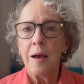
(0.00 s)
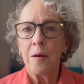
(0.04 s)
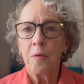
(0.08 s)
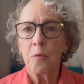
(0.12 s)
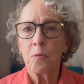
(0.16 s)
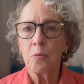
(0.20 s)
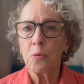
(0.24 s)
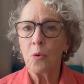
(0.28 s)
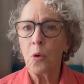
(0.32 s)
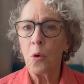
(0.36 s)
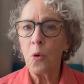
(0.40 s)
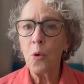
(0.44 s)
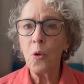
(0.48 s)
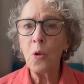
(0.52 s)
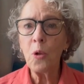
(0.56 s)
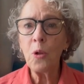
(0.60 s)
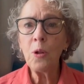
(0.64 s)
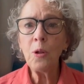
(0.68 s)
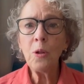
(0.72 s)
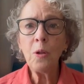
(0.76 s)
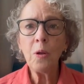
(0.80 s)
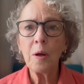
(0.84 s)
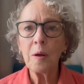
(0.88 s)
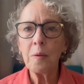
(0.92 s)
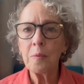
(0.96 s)

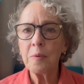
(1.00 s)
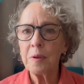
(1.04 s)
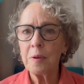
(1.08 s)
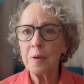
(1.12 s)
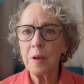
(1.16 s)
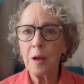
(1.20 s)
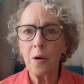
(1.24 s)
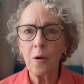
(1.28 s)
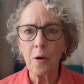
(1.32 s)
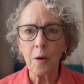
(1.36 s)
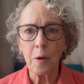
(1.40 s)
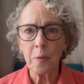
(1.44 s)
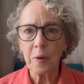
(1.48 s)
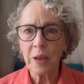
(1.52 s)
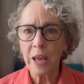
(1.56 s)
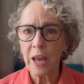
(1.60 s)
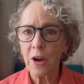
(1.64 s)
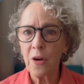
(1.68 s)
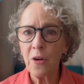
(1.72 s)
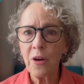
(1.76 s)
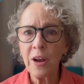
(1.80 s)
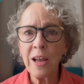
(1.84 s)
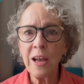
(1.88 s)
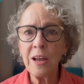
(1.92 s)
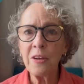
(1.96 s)
roll or
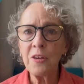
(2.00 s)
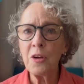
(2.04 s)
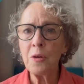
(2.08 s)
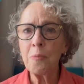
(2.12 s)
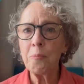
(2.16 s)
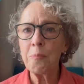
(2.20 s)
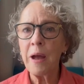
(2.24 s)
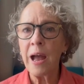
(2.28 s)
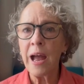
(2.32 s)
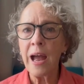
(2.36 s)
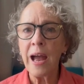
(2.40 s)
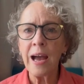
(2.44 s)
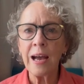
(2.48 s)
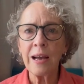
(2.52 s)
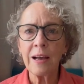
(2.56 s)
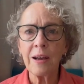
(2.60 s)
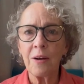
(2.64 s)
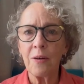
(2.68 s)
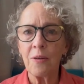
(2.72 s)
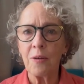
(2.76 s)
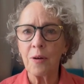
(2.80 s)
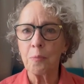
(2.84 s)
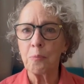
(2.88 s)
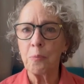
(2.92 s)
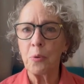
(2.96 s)
carry on your back
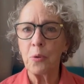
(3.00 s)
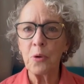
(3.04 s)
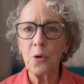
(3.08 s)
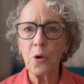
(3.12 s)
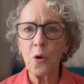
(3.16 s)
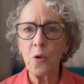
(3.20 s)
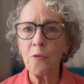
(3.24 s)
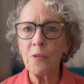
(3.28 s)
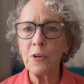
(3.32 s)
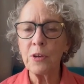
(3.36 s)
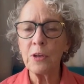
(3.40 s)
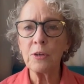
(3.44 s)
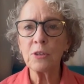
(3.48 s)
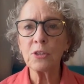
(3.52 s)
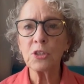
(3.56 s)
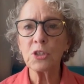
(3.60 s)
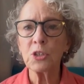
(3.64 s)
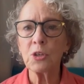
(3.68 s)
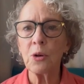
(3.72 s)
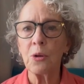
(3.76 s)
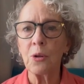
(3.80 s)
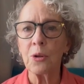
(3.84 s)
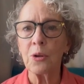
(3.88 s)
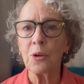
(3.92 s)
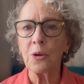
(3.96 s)
or put over your
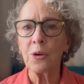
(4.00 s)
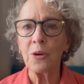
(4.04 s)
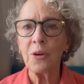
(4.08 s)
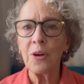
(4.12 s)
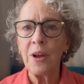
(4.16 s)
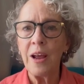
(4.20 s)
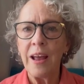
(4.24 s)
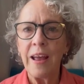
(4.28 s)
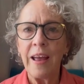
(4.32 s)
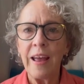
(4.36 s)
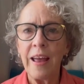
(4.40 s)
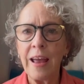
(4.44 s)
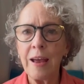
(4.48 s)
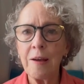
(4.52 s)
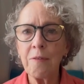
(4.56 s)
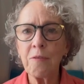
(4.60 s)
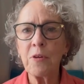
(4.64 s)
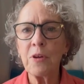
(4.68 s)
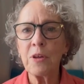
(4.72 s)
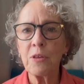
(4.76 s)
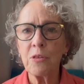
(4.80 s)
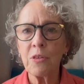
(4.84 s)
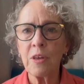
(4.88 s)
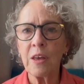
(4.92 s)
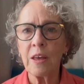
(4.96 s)
shoulder
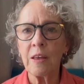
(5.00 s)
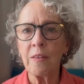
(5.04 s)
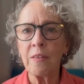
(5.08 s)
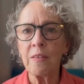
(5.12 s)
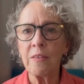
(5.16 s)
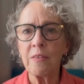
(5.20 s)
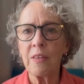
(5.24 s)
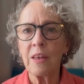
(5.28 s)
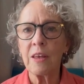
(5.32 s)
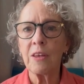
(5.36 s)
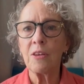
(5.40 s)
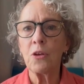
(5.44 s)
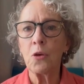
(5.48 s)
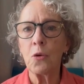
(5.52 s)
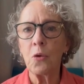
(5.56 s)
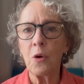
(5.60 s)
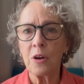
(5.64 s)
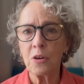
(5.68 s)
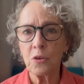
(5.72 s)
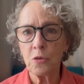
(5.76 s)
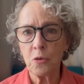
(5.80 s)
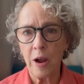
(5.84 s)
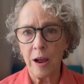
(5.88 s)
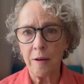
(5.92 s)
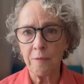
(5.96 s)
everything that you are
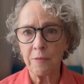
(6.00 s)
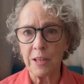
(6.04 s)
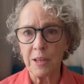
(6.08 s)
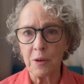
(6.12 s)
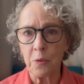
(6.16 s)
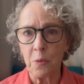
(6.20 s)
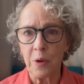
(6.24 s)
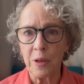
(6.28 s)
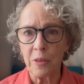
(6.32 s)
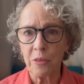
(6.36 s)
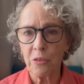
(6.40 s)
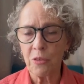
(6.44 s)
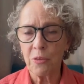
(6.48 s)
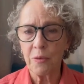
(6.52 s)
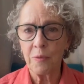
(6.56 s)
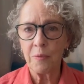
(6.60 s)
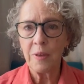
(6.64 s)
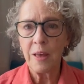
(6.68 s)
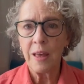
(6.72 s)
traveling with.